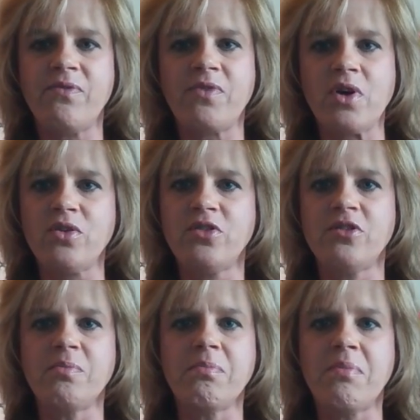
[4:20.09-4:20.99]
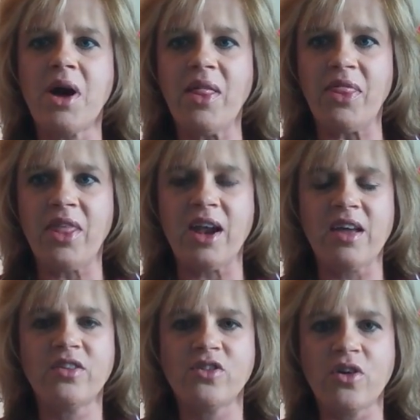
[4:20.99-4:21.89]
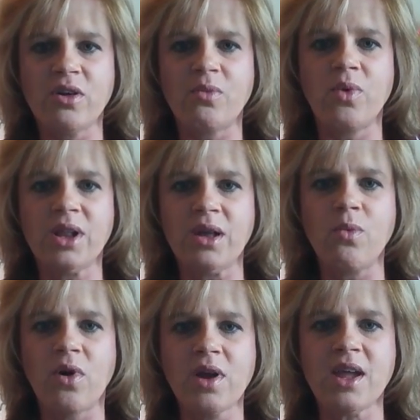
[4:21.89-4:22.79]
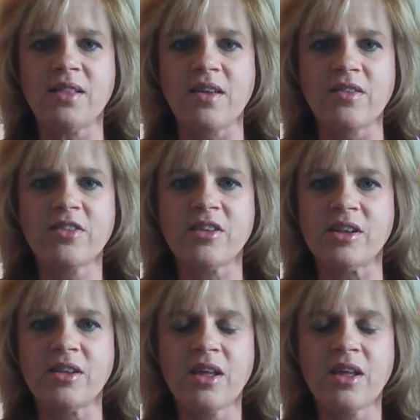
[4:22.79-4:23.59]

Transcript: first month that I started really working this, and